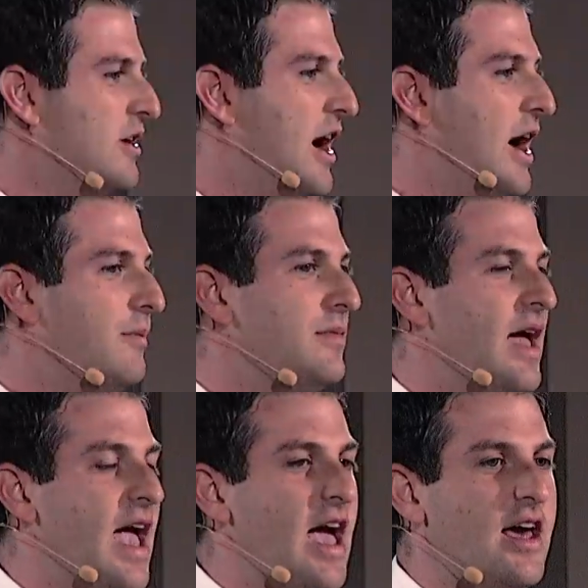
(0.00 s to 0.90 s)

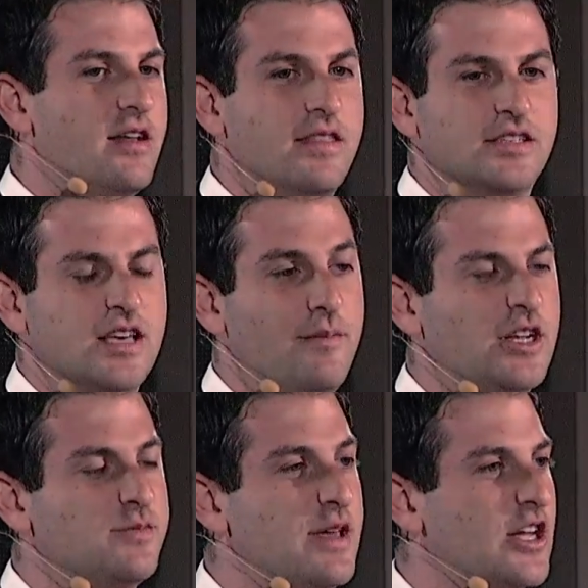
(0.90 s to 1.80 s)
And this summit
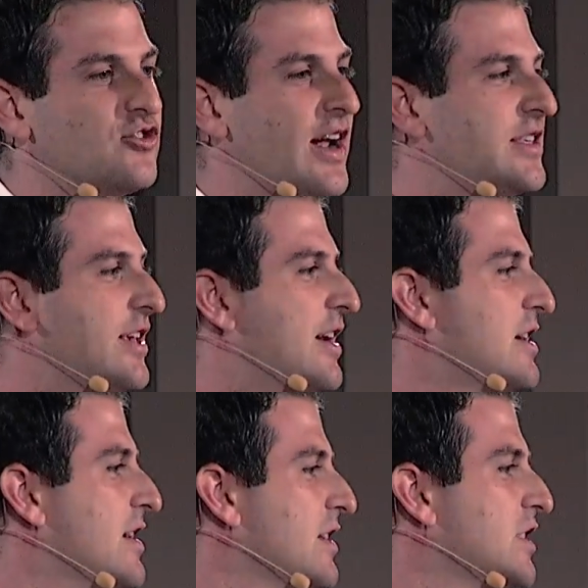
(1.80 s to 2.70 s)
is being
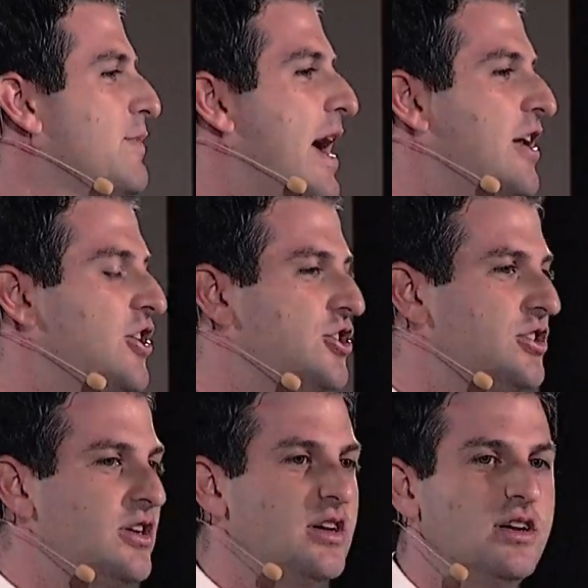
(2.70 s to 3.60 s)
translated into Spanish,
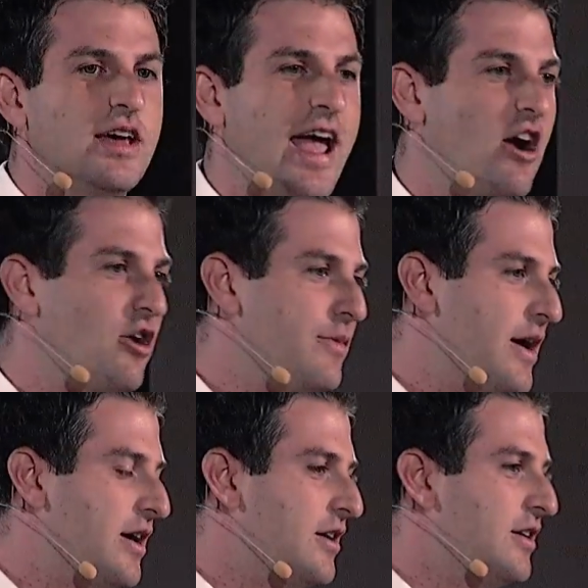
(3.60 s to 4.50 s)

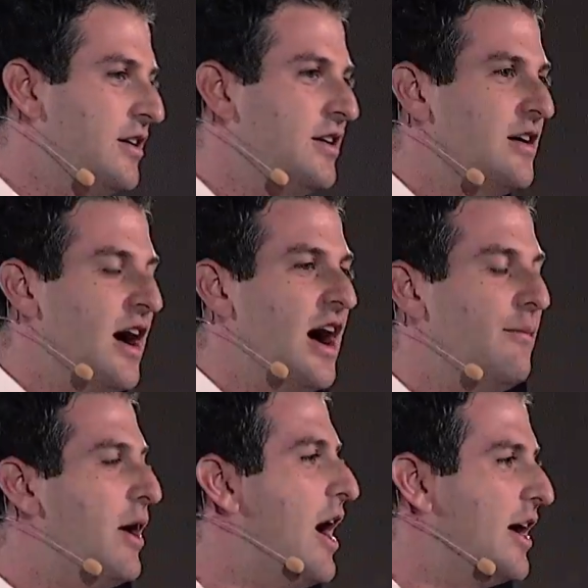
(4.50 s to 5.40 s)
Arabic,
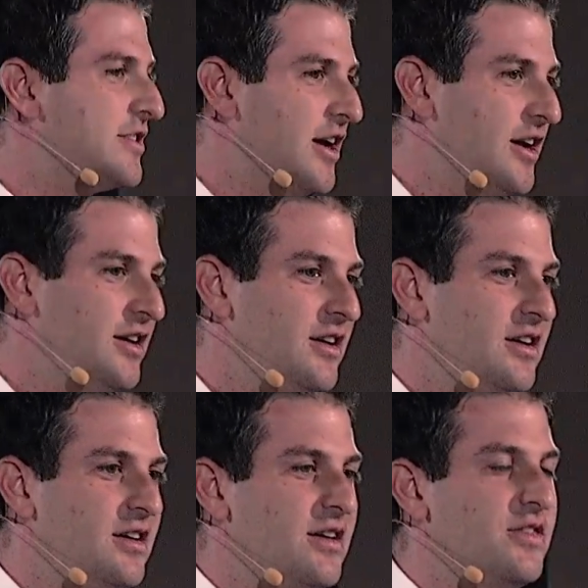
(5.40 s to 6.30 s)
Bahasa,
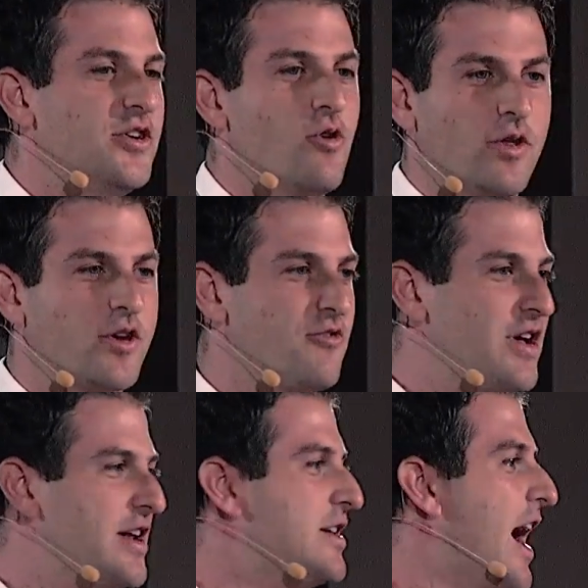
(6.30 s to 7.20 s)
the North
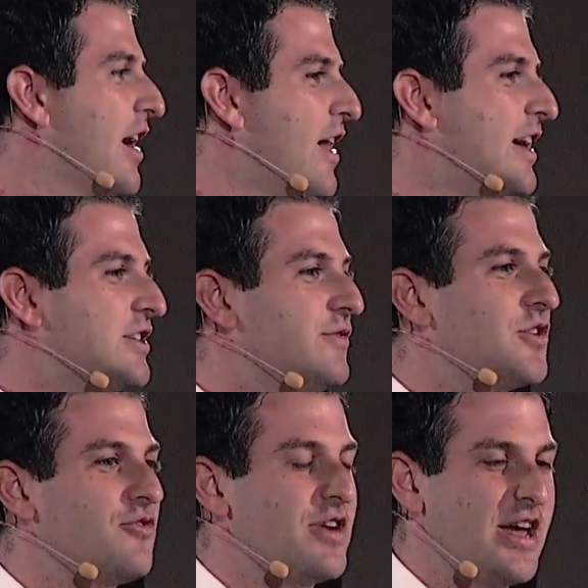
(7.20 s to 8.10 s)
Korean dialect of
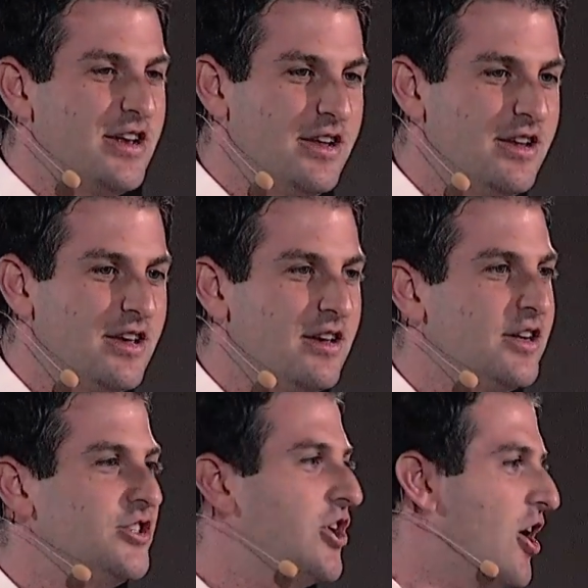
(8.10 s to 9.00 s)
Korean,
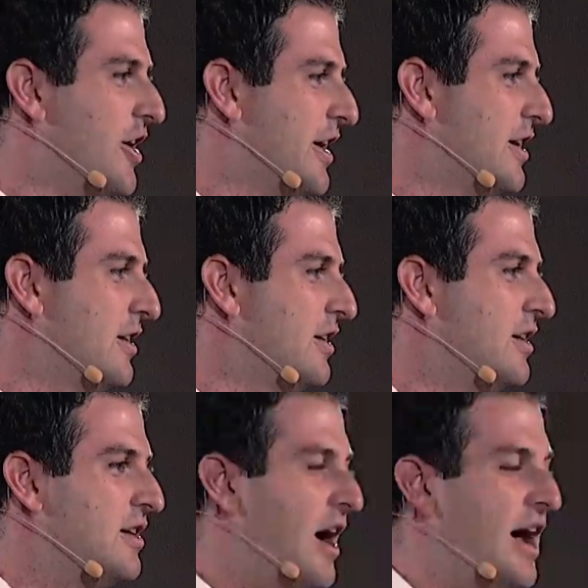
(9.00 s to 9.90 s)
Dari,
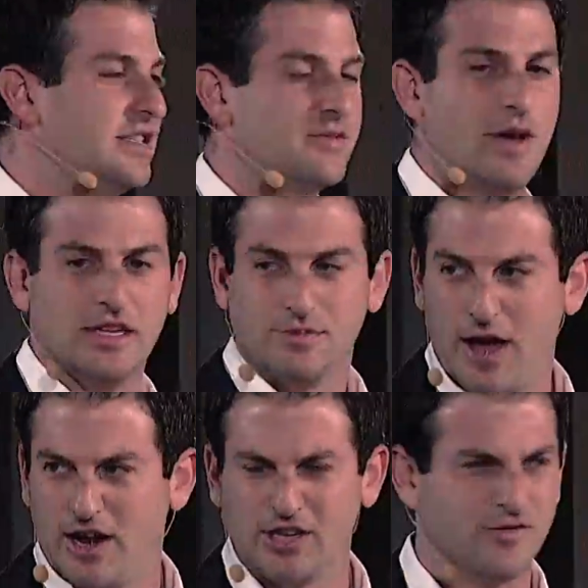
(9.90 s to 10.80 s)
and
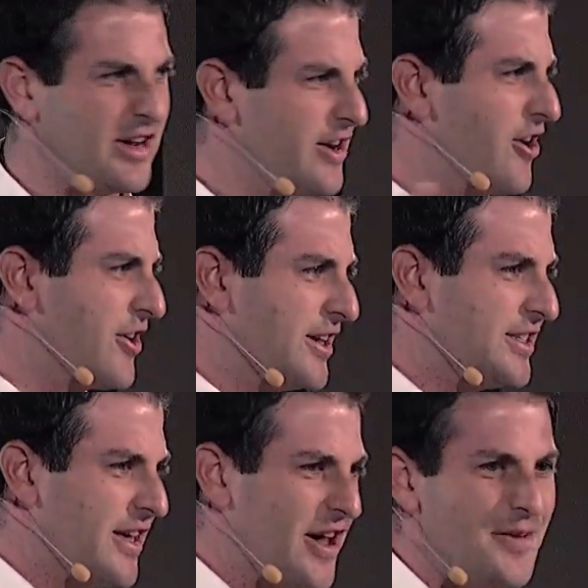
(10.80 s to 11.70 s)
Spanish, if I didn't already
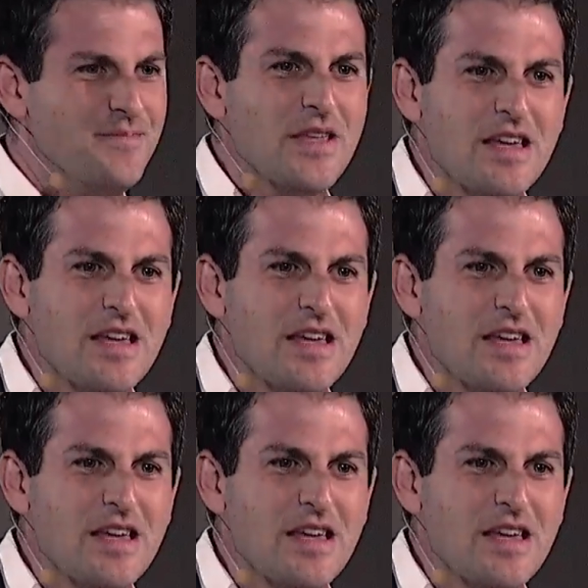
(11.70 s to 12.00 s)
say that.